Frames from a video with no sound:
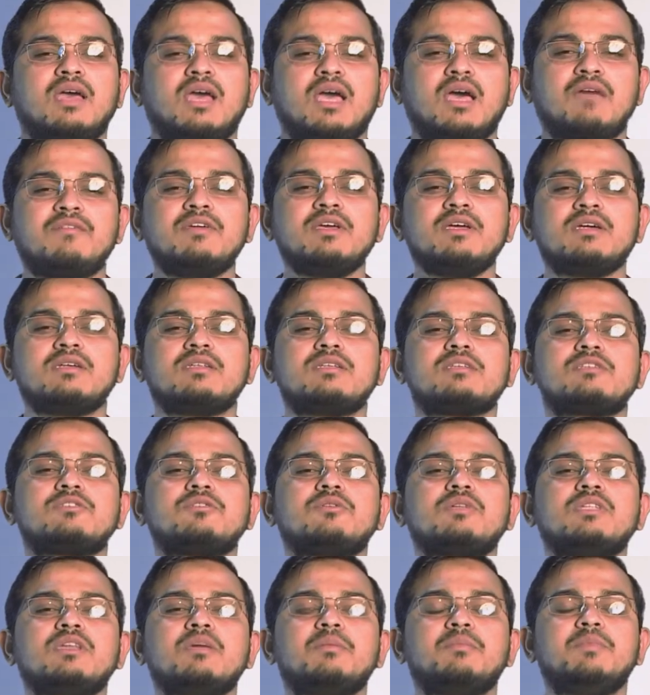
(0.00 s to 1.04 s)
Having
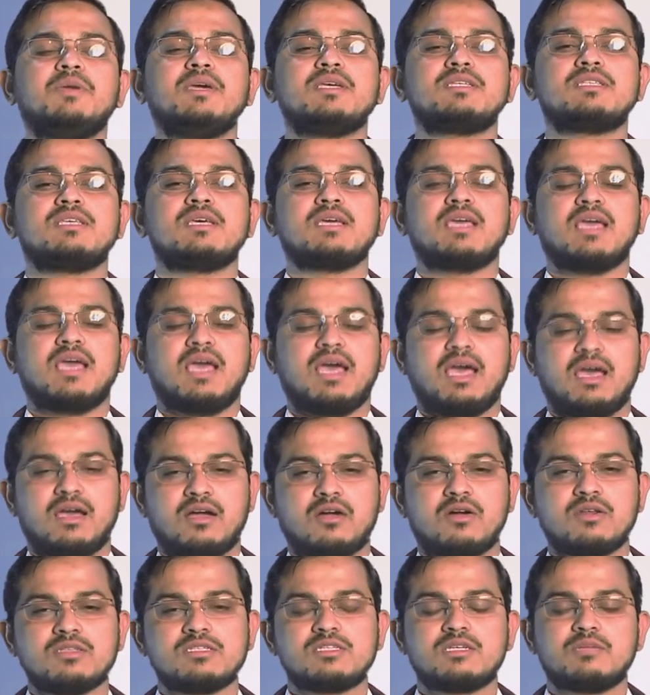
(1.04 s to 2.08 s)
understood the basic
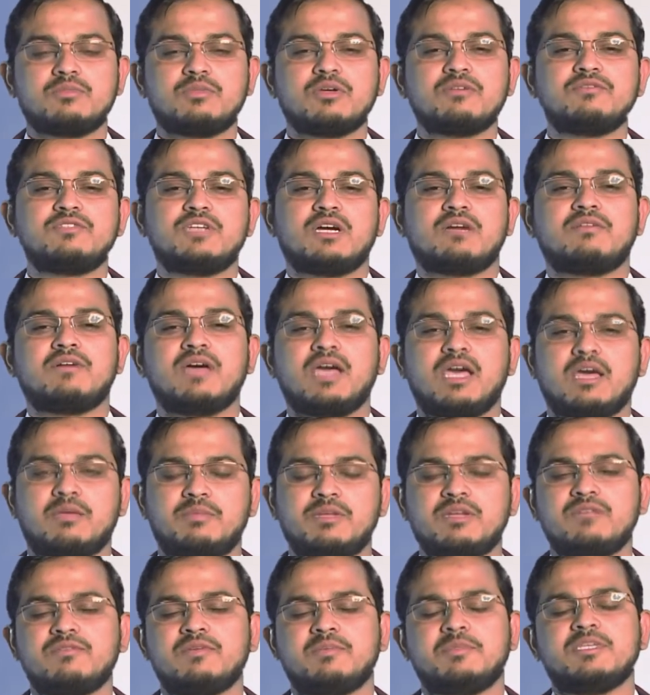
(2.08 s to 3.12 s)
concept of Java
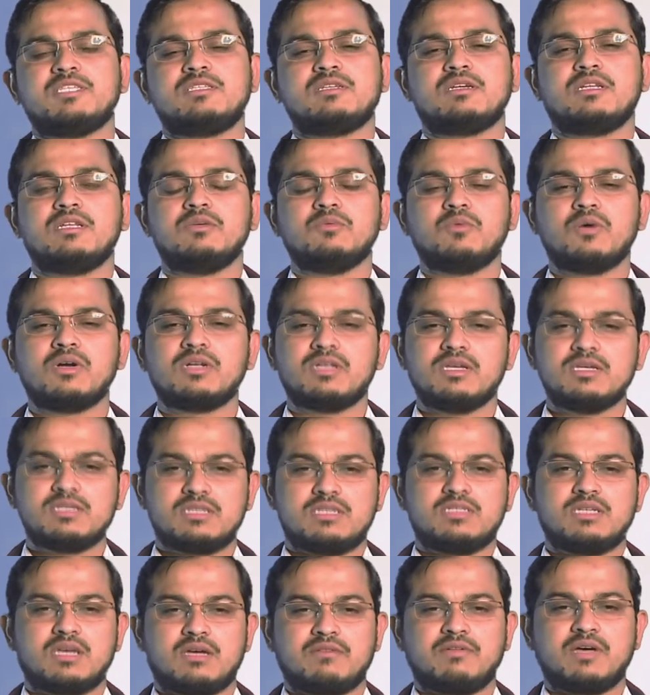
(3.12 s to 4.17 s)
applet, basically what is
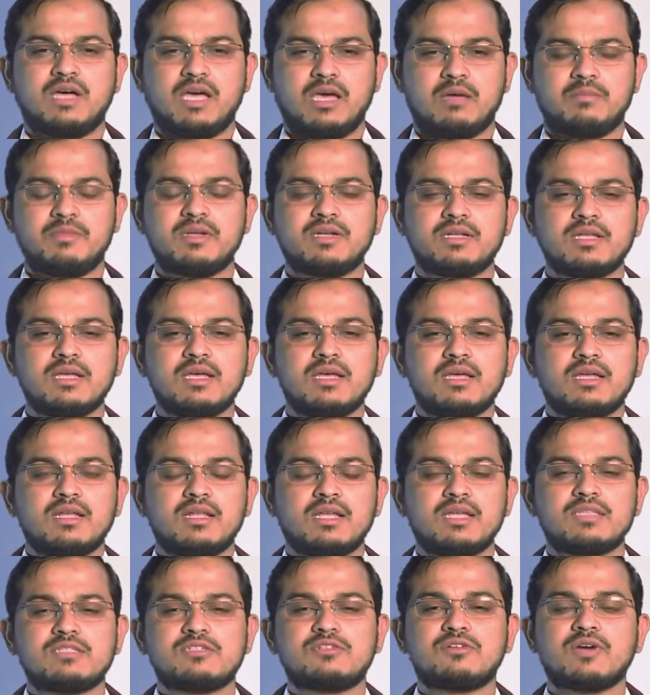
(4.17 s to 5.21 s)
a Java applet,
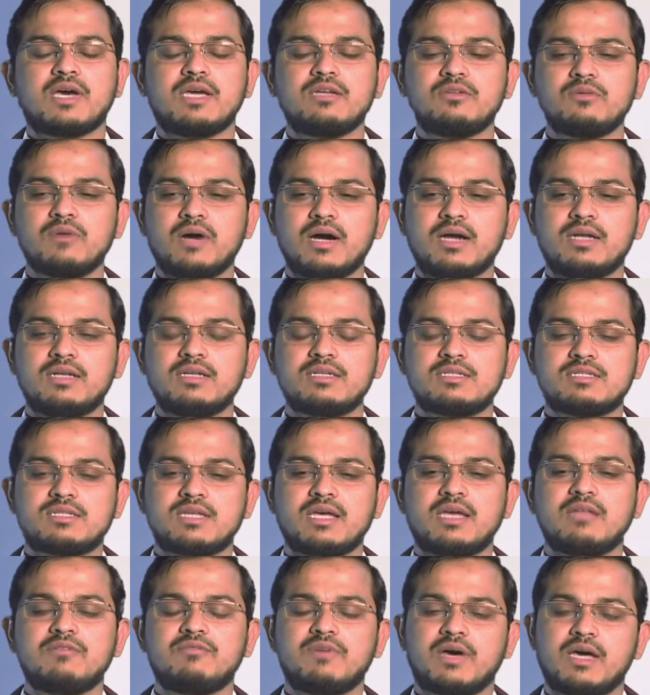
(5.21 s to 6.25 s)
let's try to
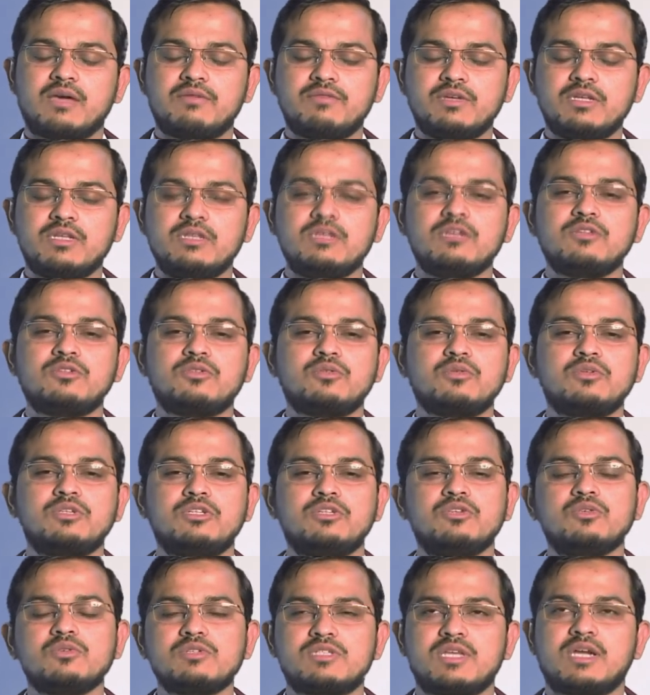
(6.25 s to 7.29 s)
understand why we need to
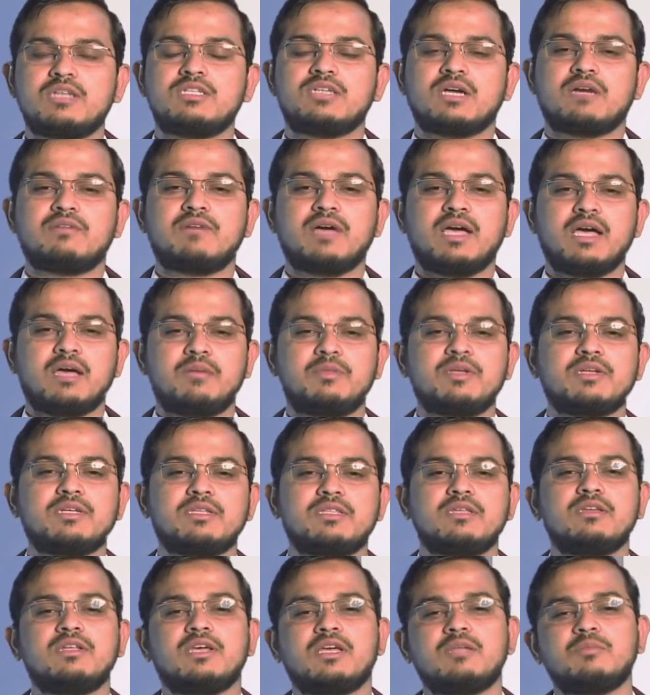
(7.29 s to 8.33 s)
use that Java applet
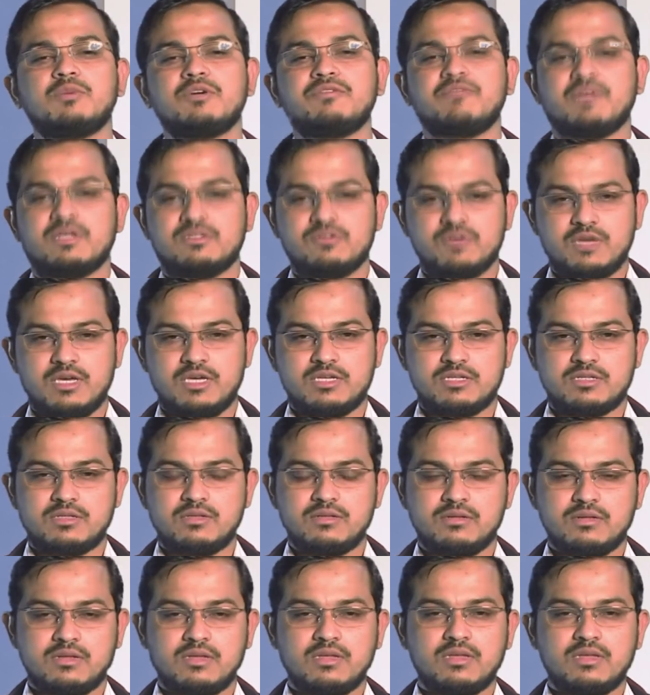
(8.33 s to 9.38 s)
in the realm of education.